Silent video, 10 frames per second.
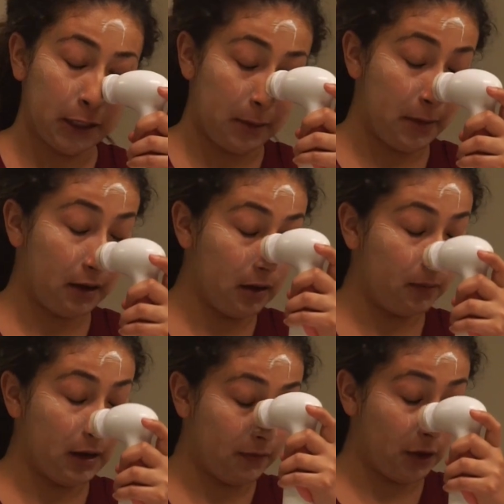any makeup
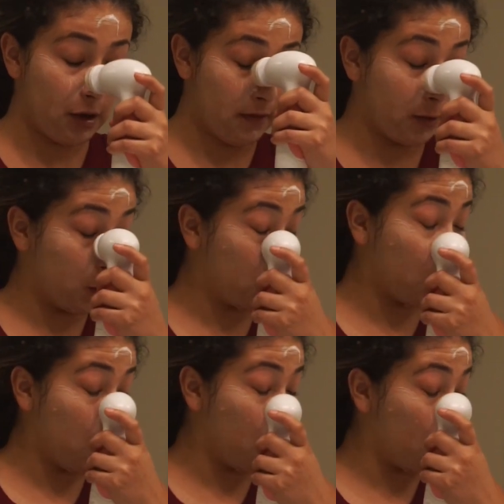left that you have on your
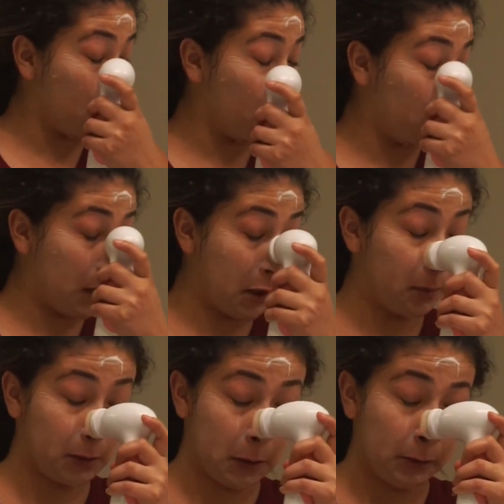skin, and it really
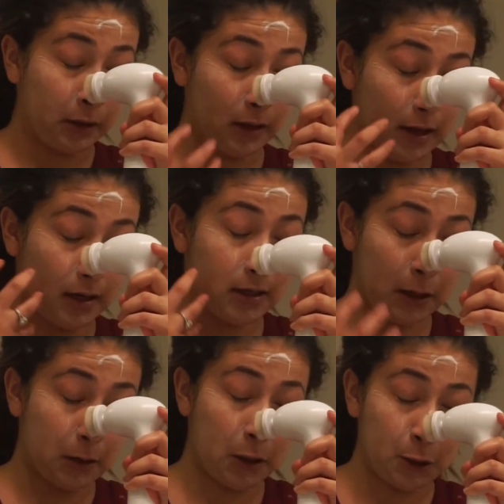helps get
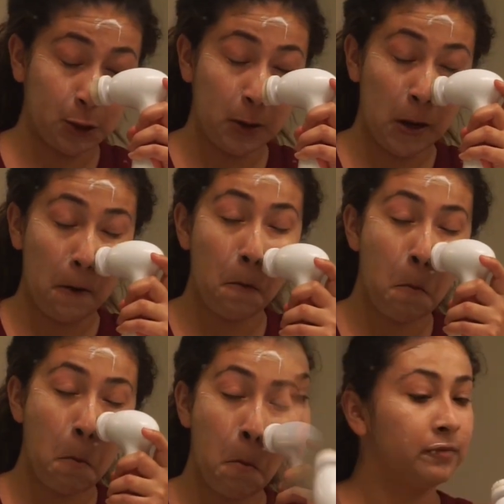down into it.
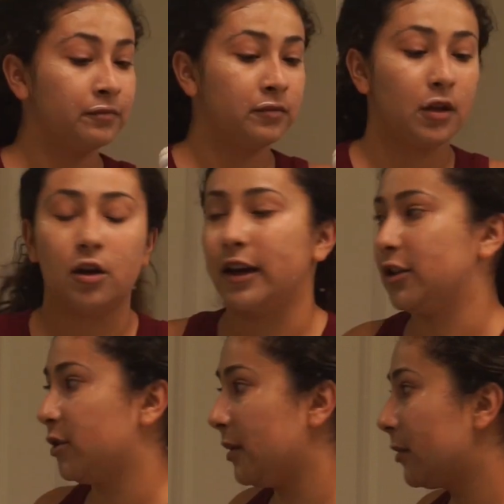Okay,
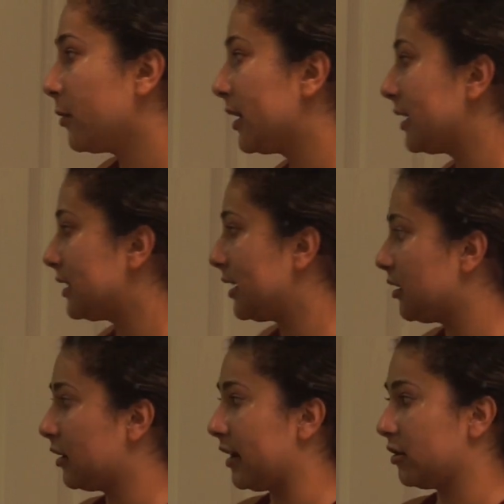so remember when I said,
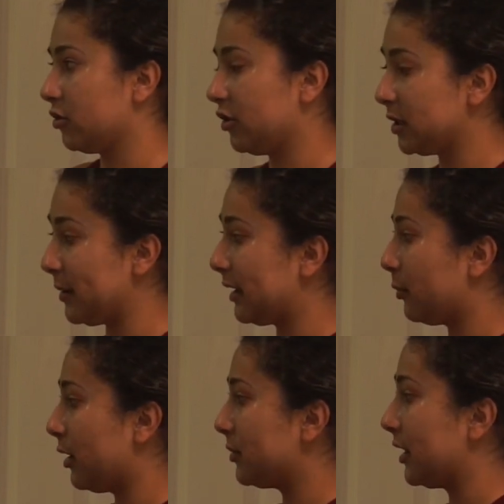okay, so these makeup
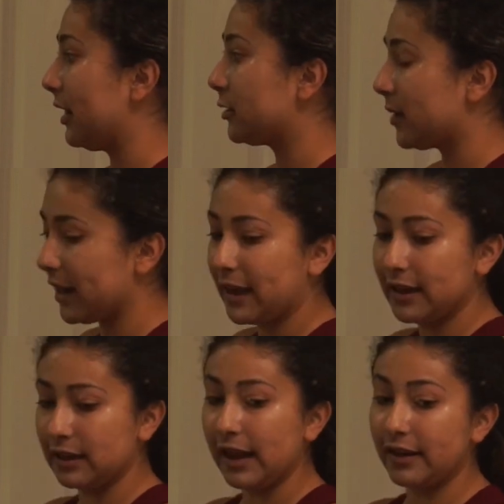wipes, that's why I
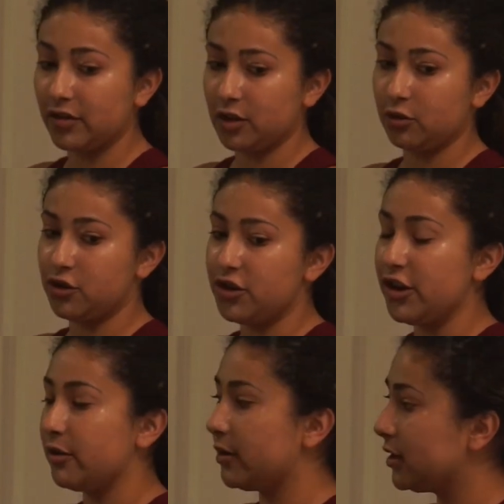kind of like these
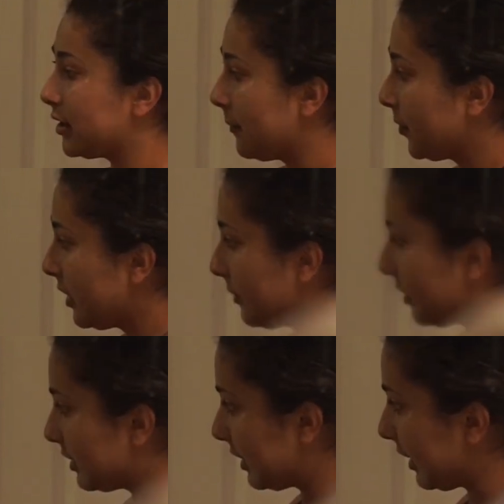Neutrogena ones,
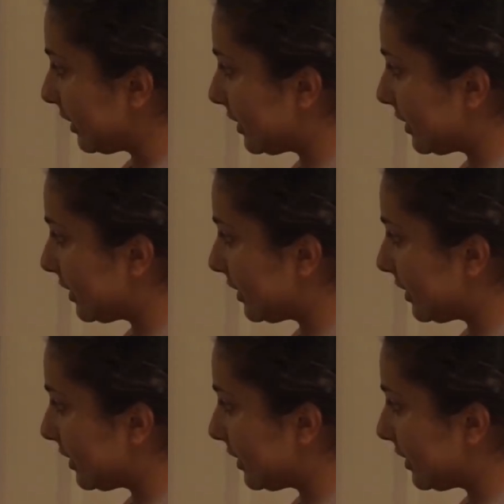because like I